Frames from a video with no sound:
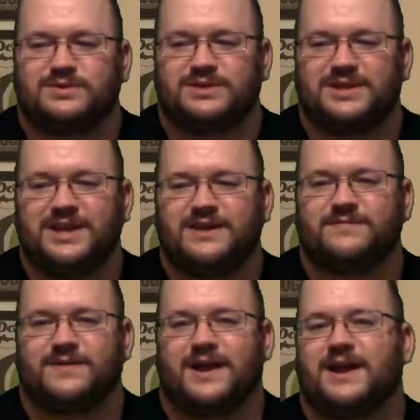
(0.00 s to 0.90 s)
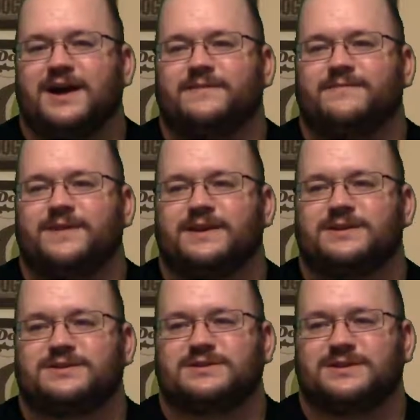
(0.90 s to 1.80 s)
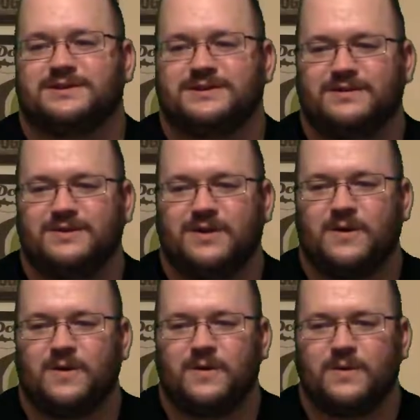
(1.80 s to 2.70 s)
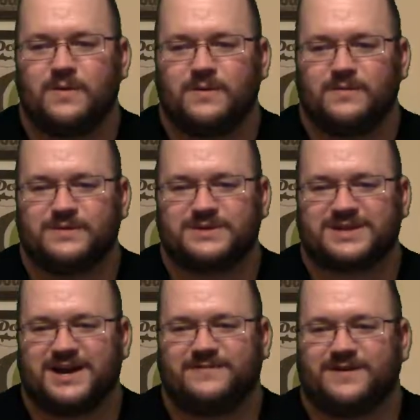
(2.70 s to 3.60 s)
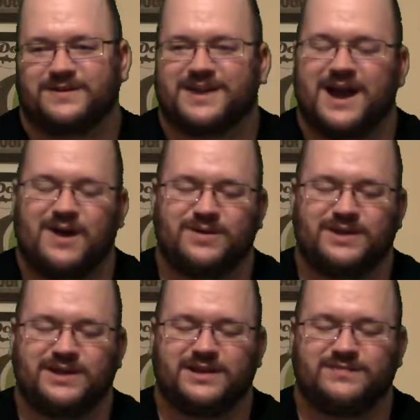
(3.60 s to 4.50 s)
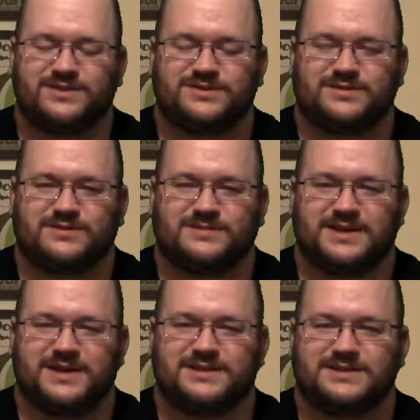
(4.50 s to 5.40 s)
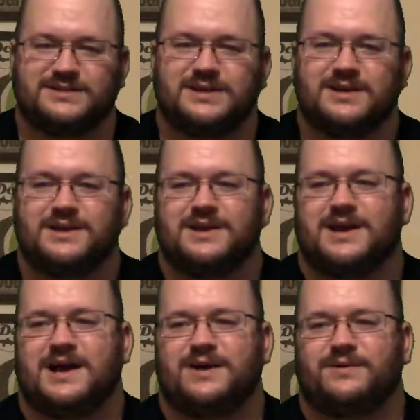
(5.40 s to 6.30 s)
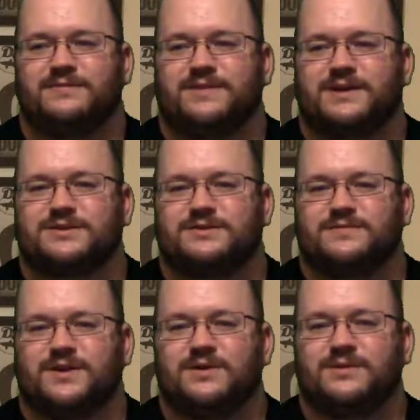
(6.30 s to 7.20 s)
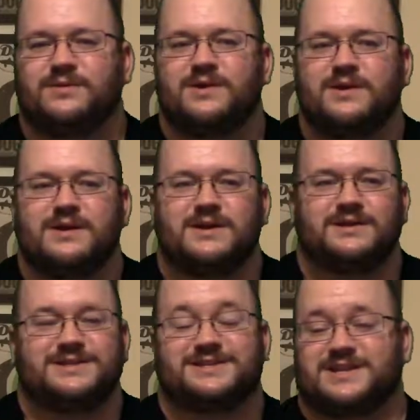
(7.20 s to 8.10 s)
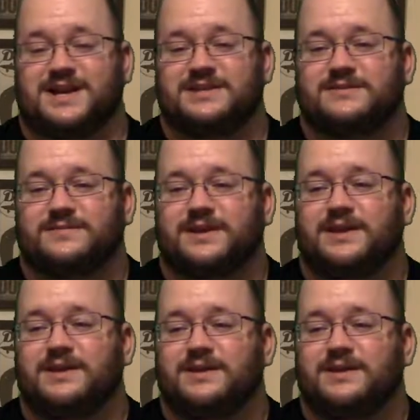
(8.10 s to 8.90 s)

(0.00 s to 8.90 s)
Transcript: give a non-finish, which kind of felt cowardly given the circumstances. I would have liked to have known decisively